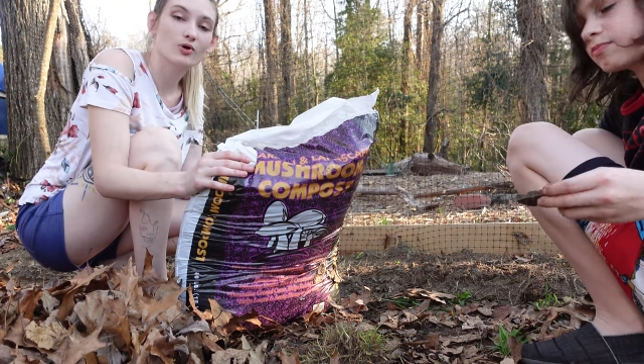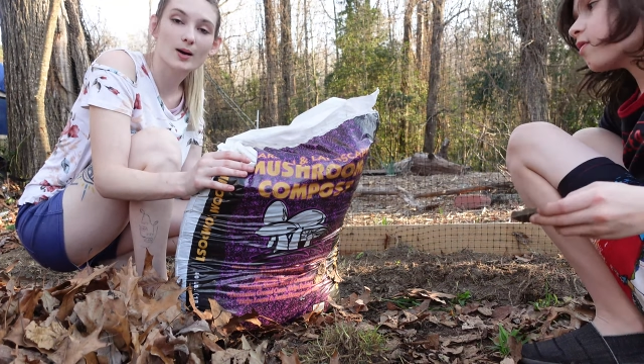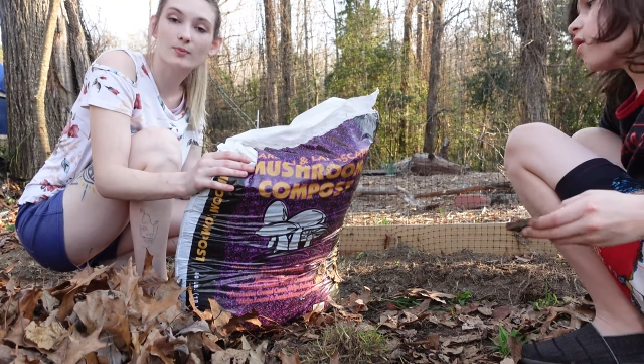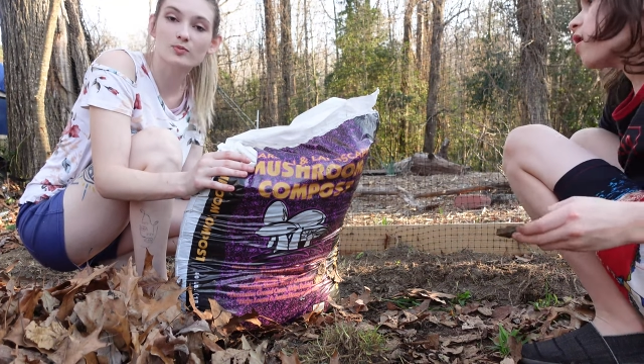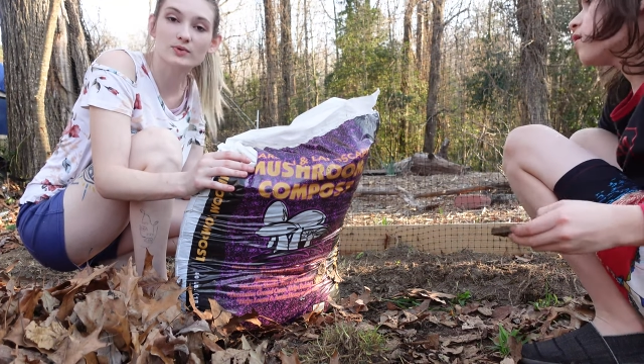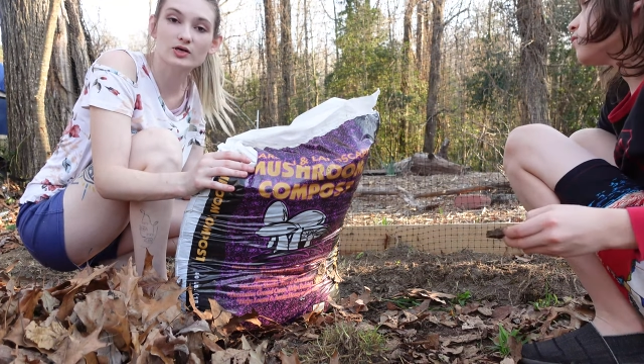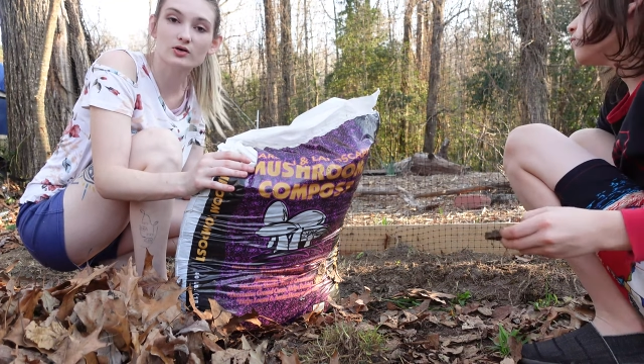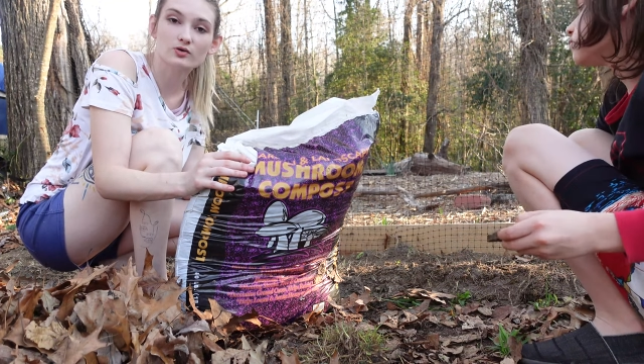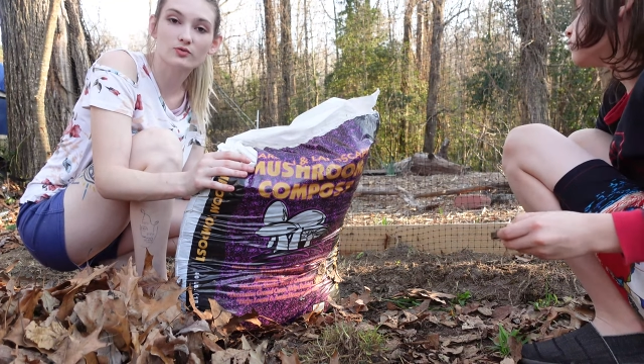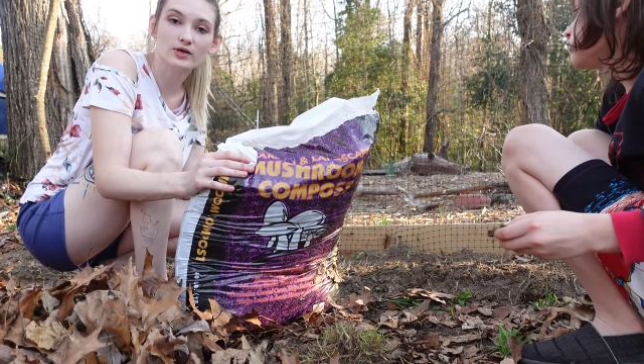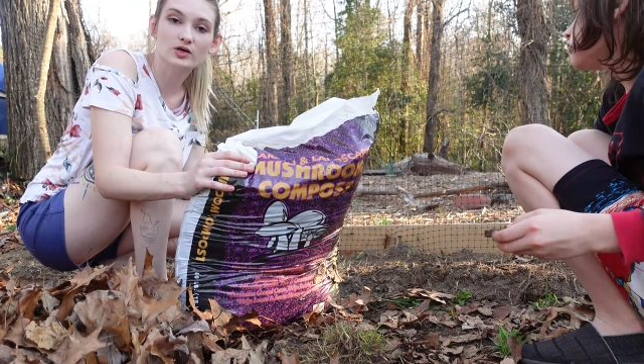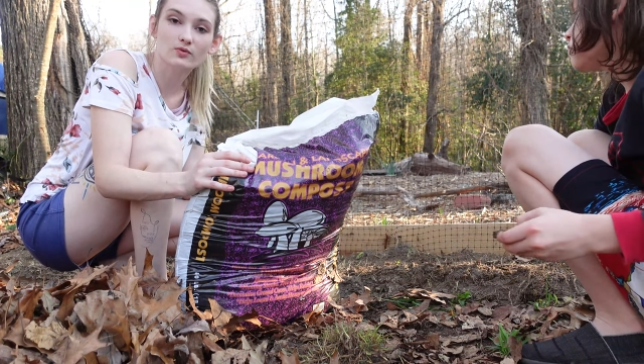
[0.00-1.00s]
probably gonna
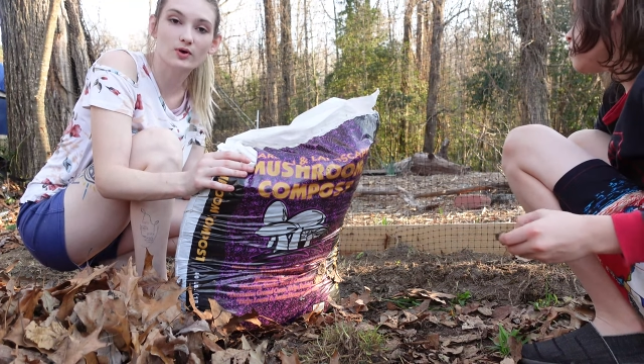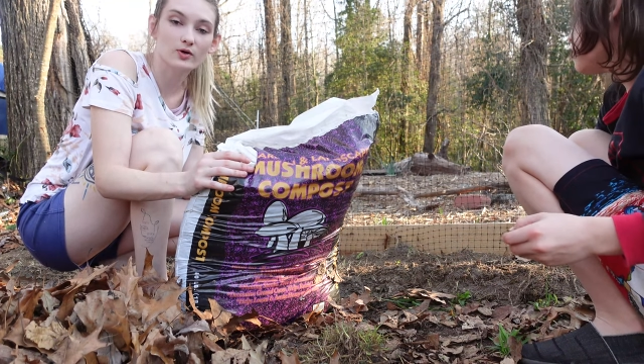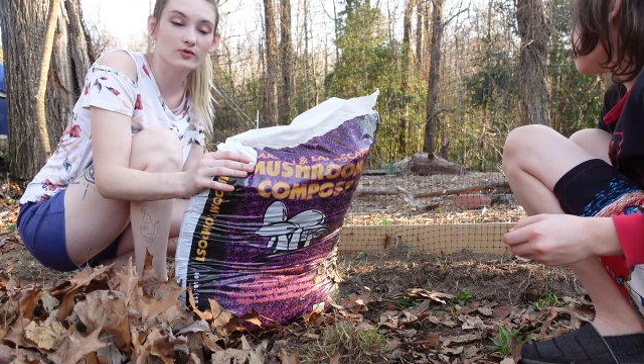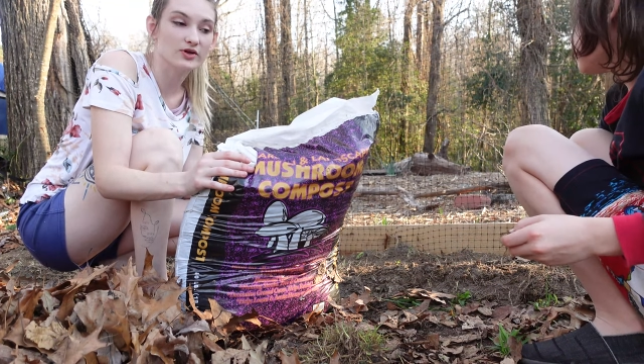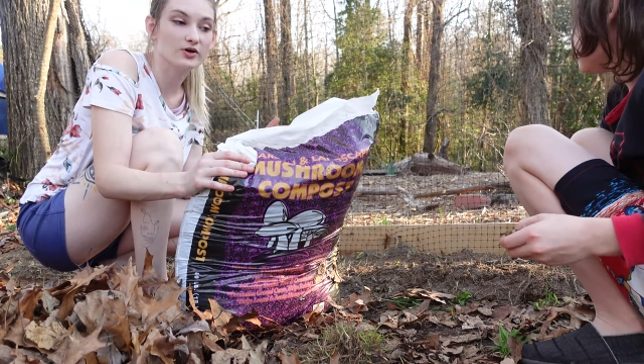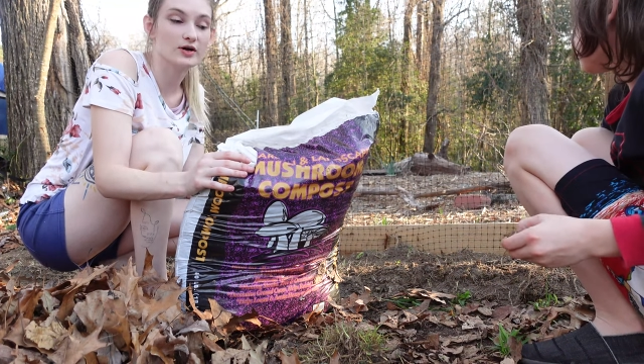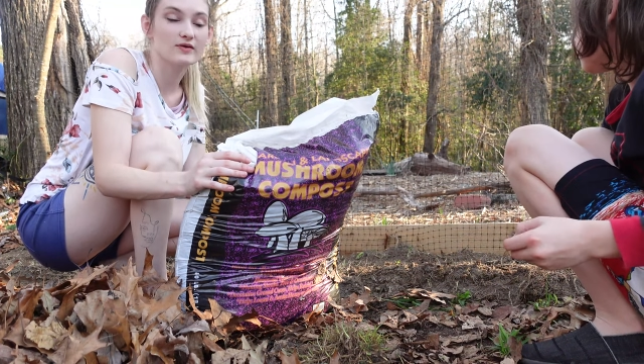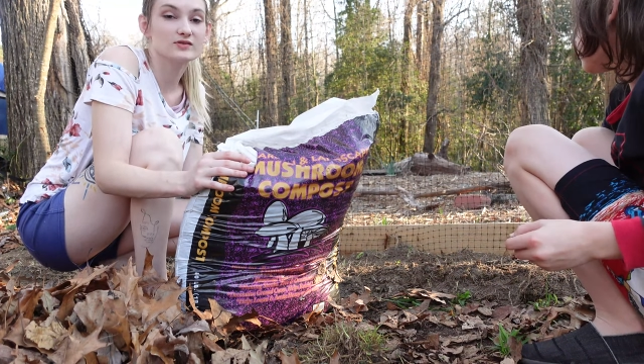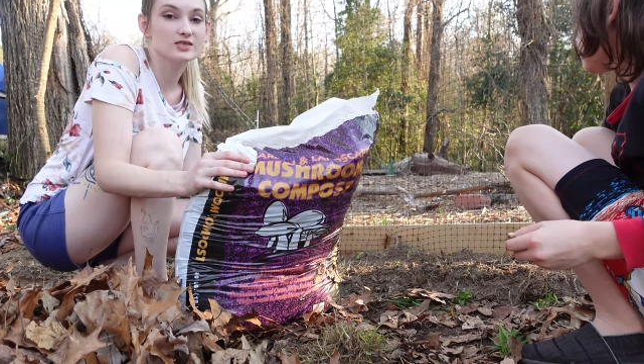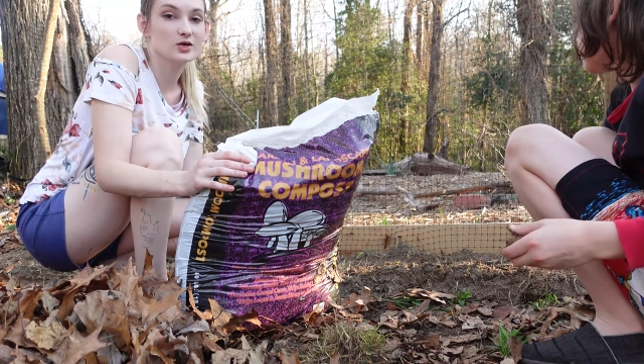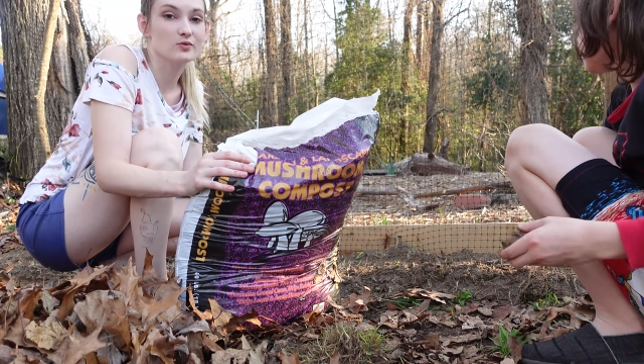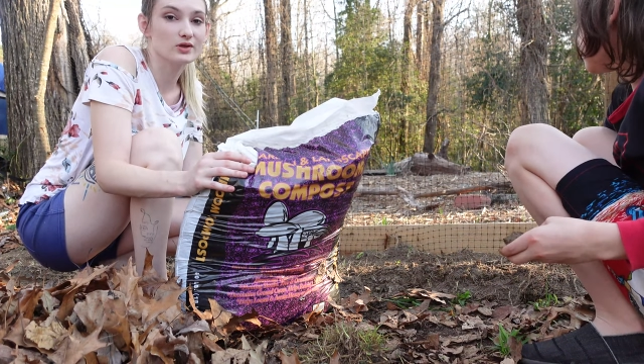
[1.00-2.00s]
regrow that you're gonna have
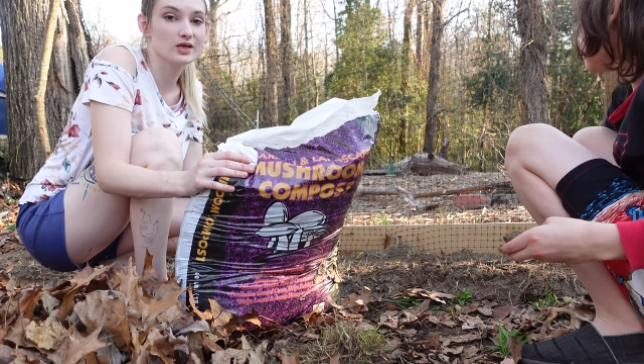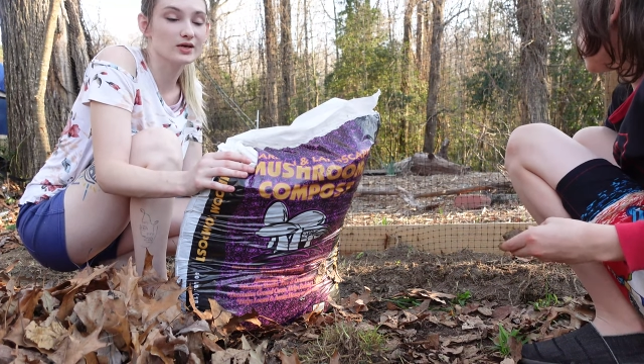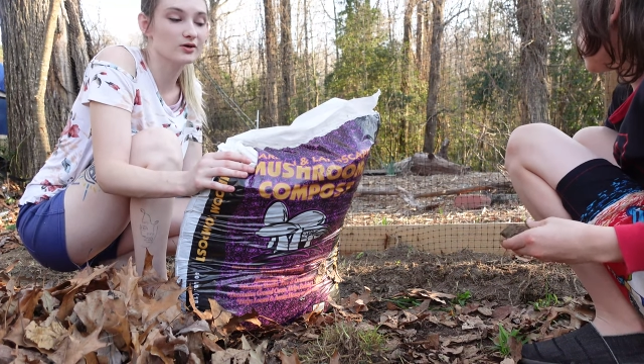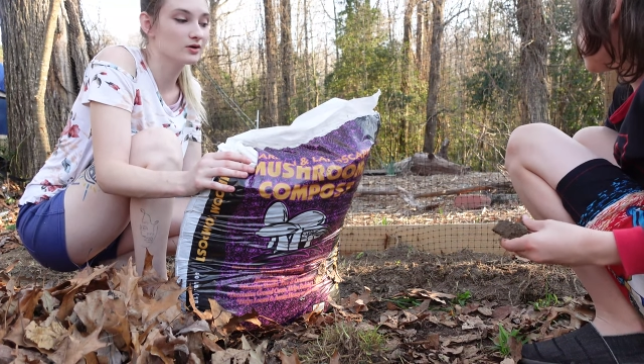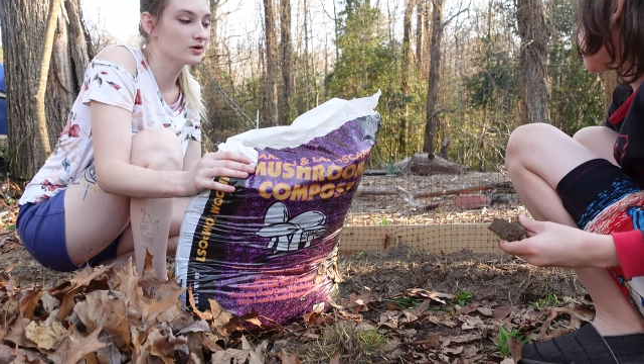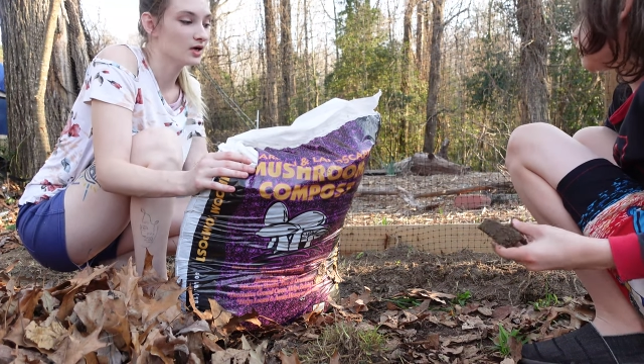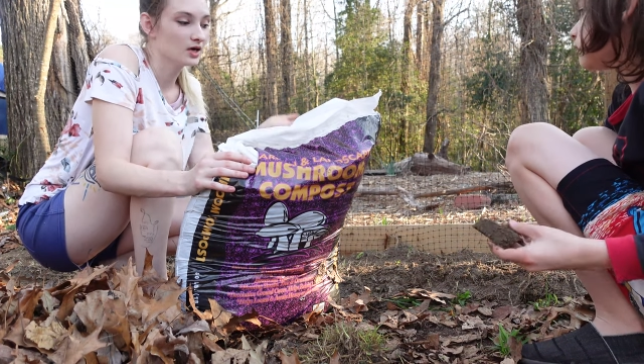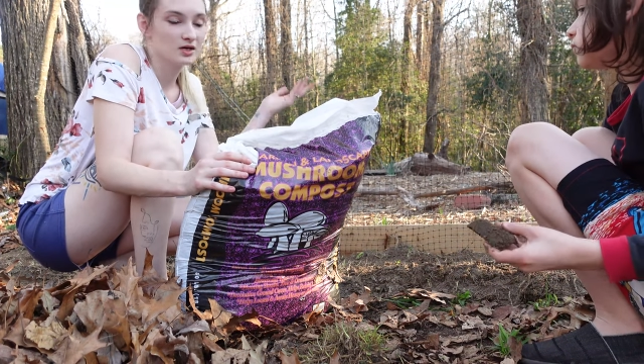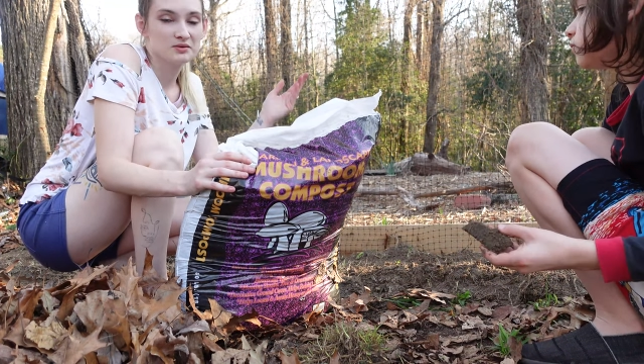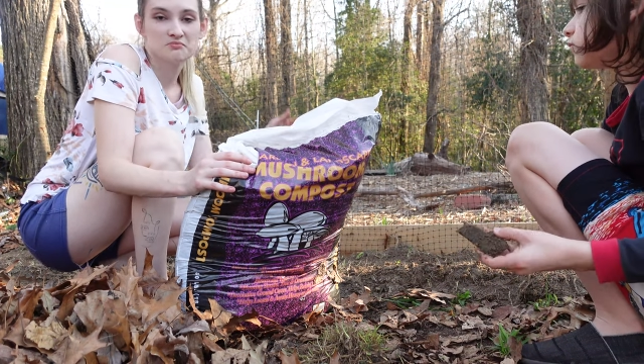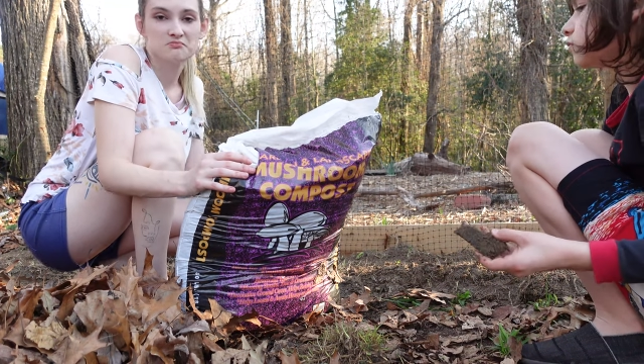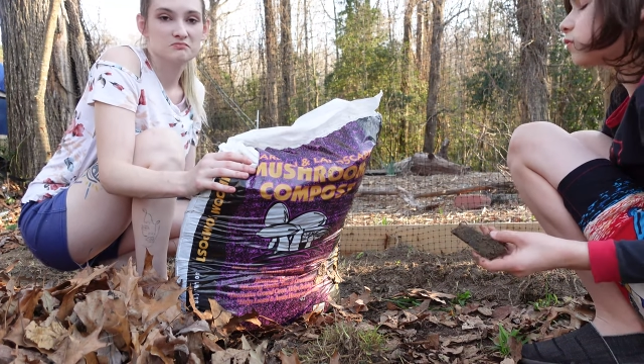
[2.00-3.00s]
to deal with later,
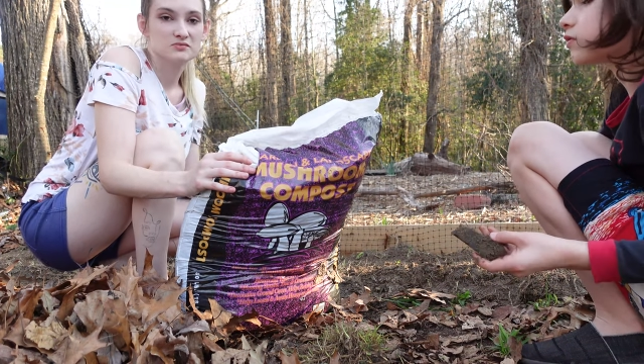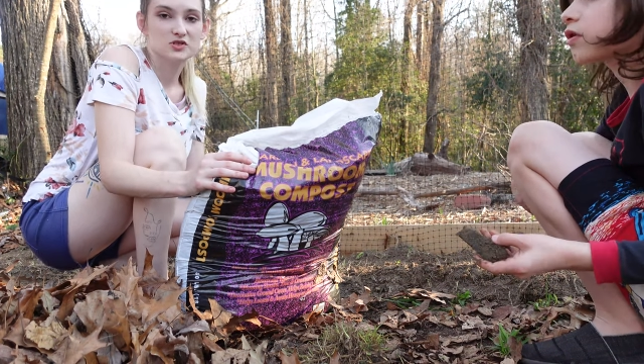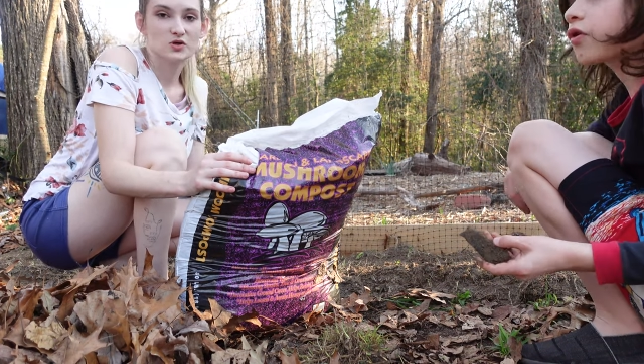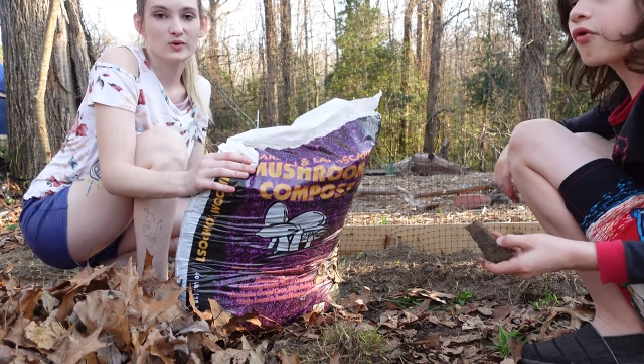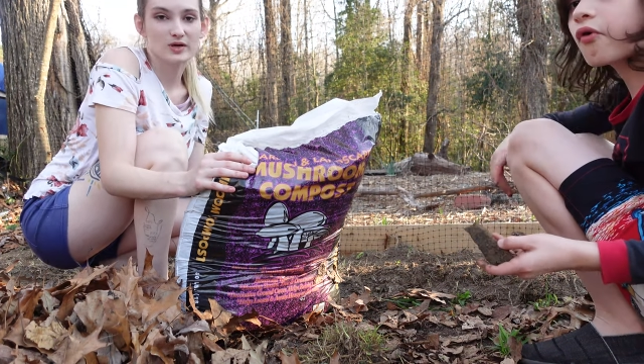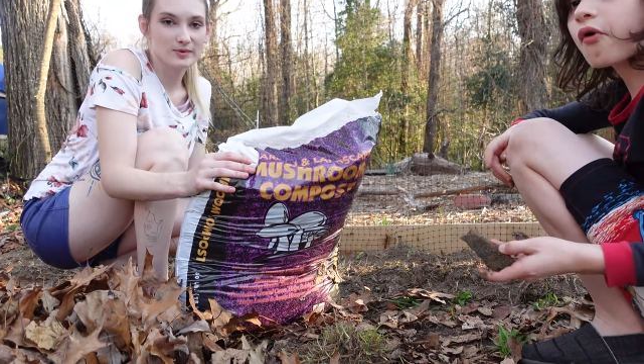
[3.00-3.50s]
don't worry